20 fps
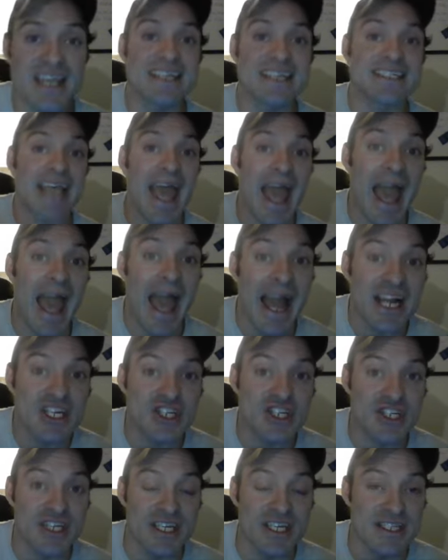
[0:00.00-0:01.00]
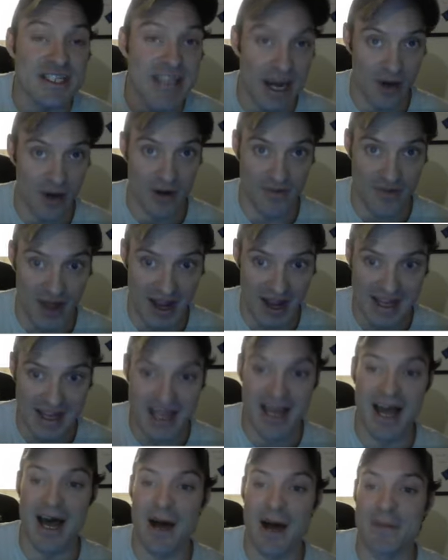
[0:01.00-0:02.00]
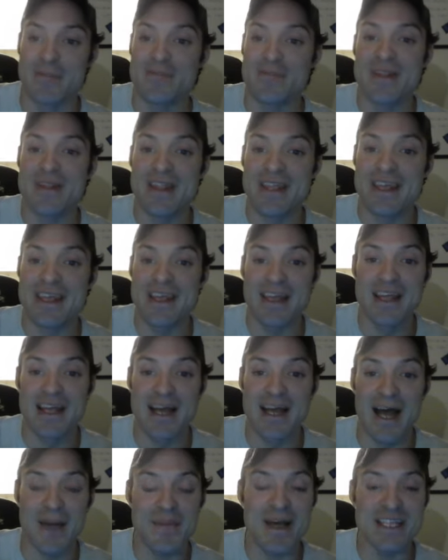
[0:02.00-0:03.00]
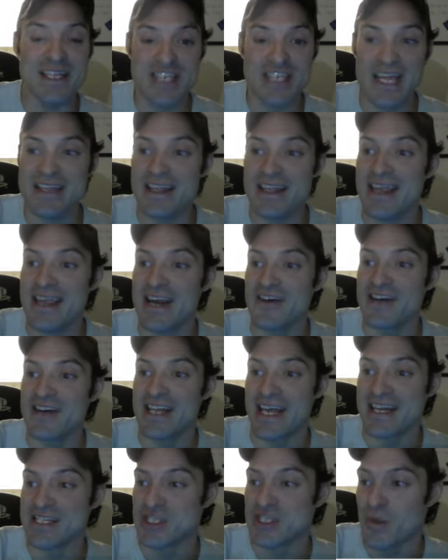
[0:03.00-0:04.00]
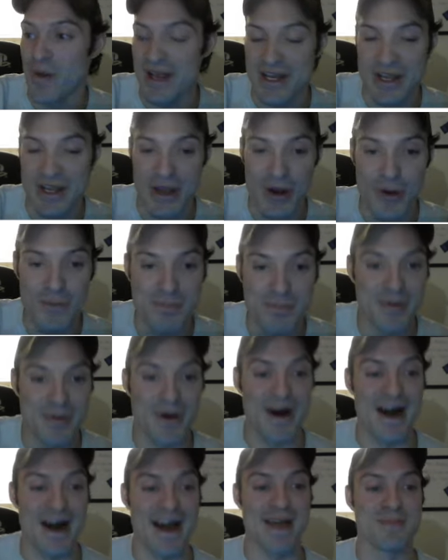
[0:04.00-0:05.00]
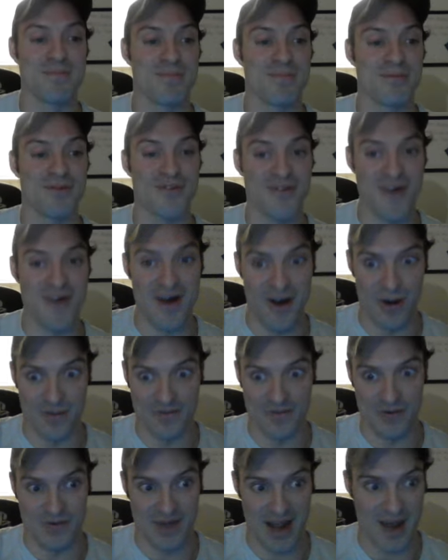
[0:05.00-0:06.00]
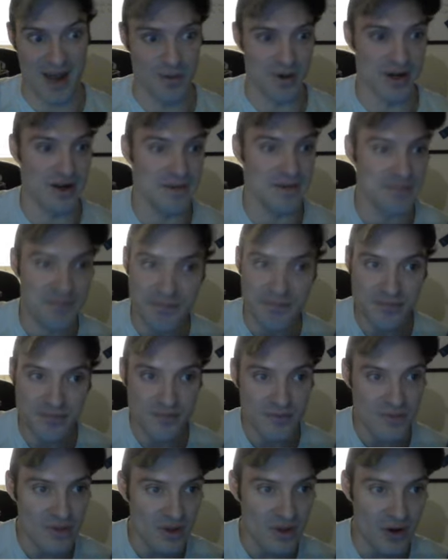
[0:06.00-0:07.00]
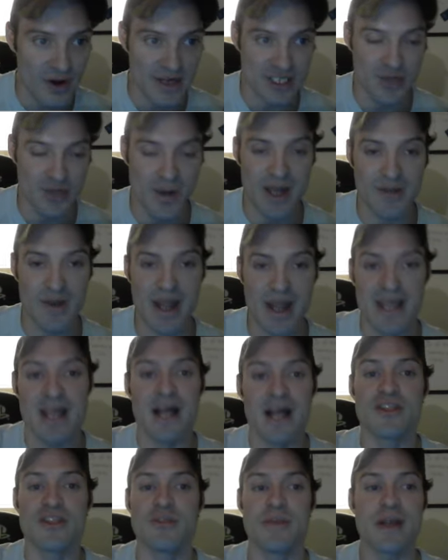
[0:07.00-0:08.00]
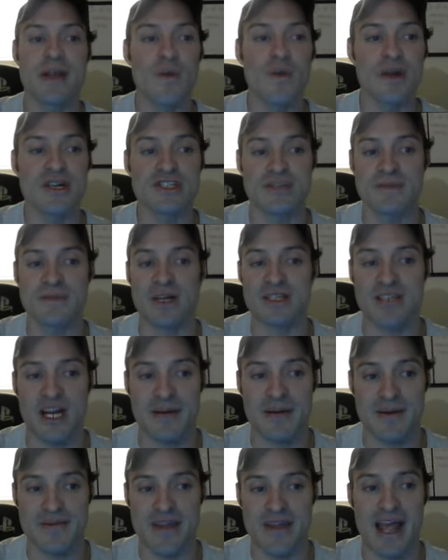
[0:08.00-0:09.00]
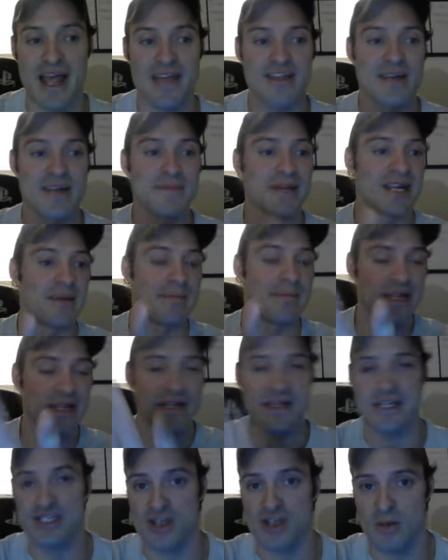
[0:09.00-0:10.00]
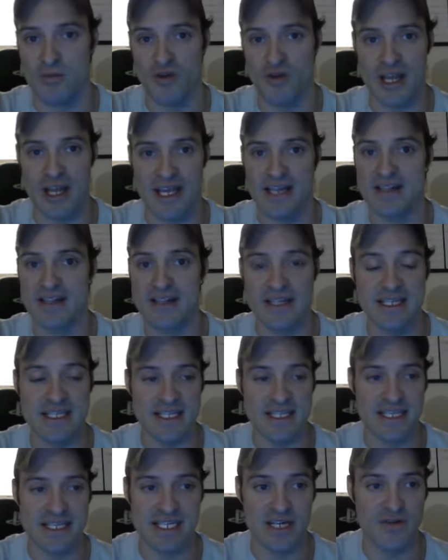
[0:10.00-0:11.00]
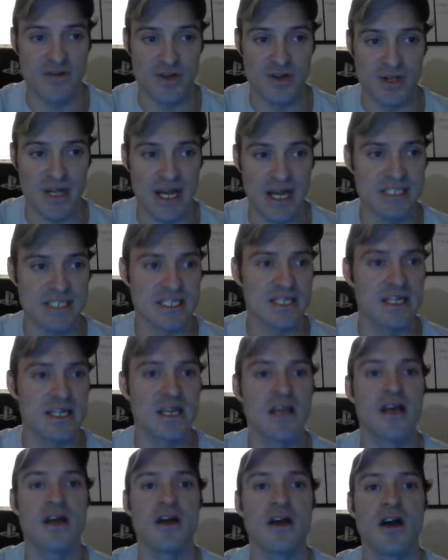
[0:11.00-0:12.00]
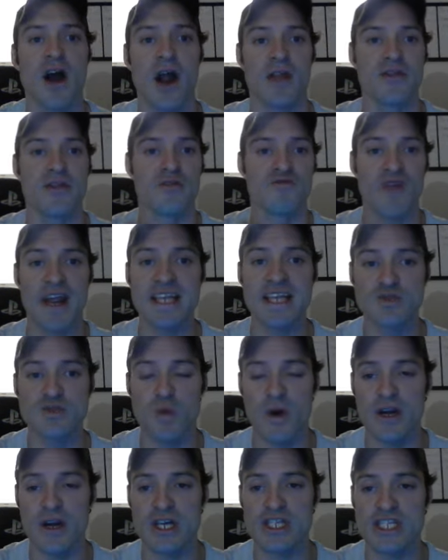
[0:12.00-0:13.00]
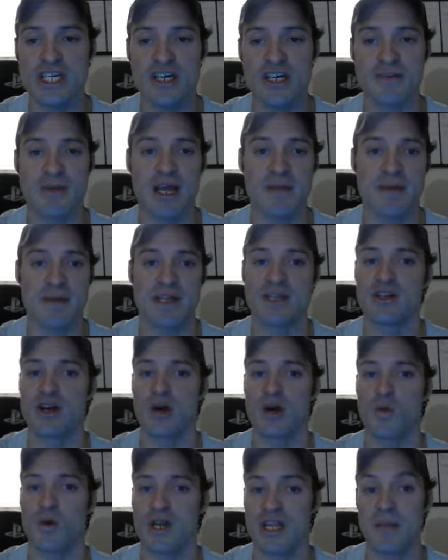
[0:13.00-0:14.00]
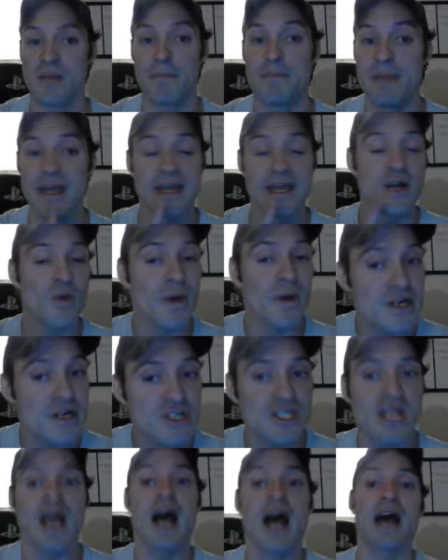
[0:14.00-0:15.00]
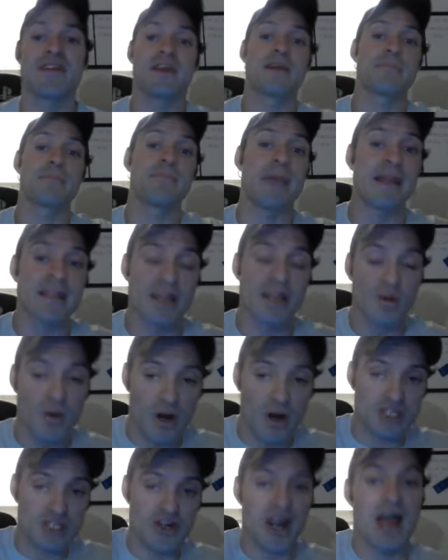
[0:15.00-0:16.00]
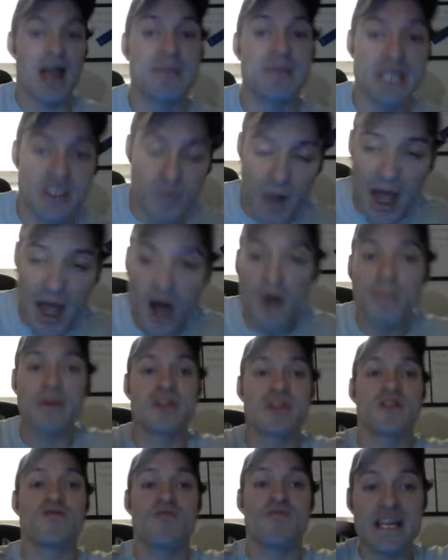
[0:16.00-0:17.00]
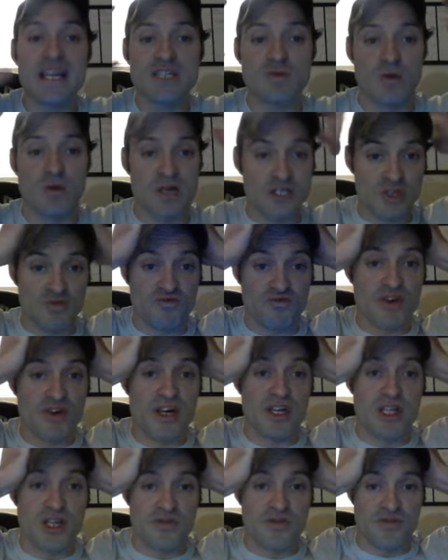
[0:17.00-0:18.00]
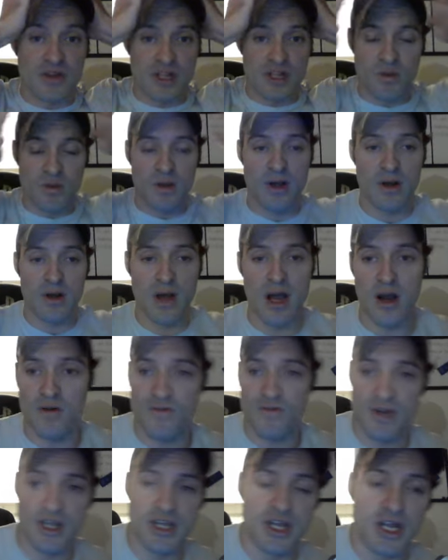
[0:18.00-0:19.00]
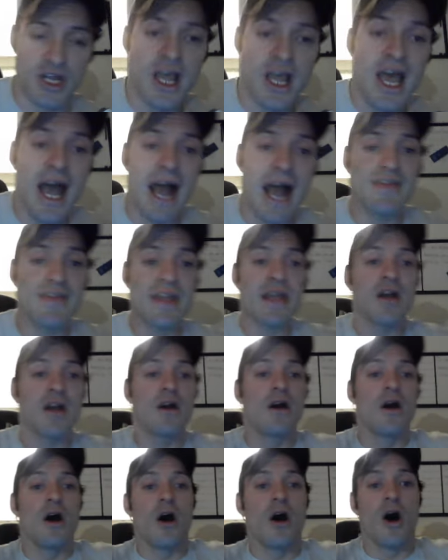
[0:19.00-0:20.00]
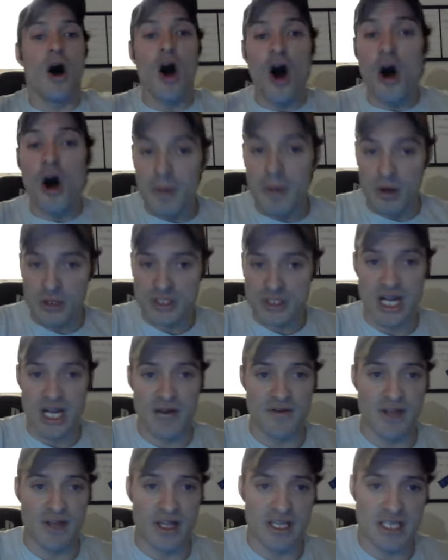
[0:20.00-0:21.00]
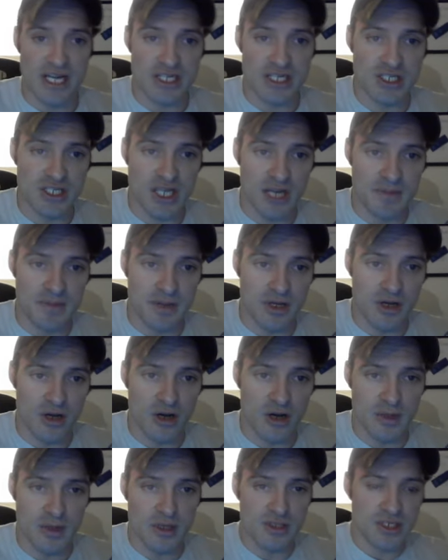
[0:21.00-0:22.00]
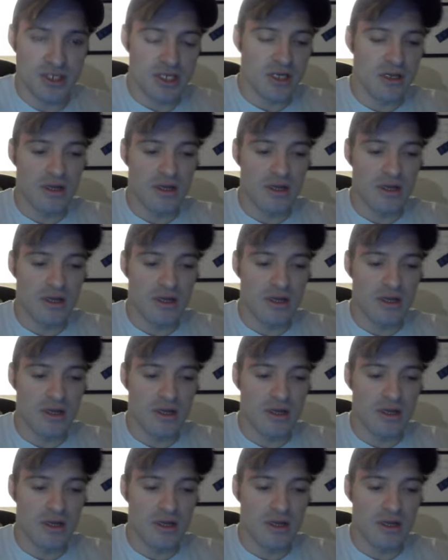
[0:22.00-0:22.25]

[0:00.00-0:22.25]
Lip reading: is actually terrifying. I'm not saying that the Harridan is the way to go, but bro, if you've got one. All right, so anyway, the big winners, I'm going to talk about that, and then I'm going to immediately start running into these lists here for you guys. All right, the ranged warriors here, in my opinion, are one of the big winners. I think melee warriors are happy as well, but the ranged warriors are really, really, really good. I think almost every list, I should type in almost,